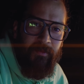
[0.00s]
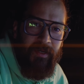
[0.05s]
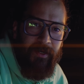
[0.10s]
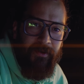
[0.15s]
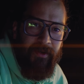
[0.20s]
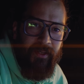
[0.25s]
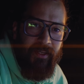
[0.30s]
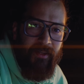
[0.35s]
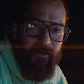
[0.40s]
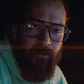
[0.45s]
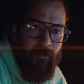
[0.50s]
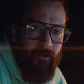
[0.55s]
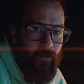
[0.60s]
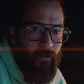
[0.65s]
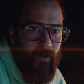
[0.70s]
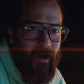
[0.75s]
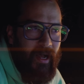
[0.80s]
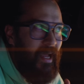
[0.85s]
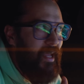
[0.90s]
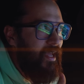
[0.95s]
about it or
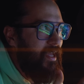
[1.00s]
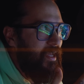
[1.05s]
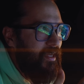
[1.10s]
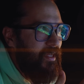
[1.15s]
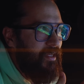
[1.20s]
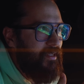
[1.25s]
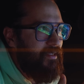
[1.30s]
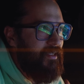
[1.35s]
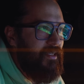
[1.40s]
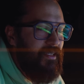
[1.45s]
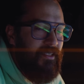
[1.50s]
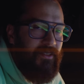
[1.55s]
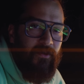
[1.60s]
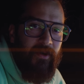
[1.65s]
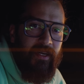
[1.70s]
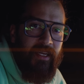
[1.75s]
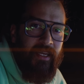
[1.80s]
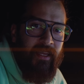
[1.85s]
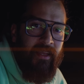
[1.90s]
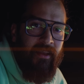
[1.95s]
why it is this
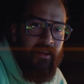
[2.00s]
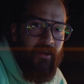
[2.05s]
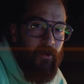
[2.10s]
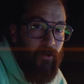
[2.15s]
way,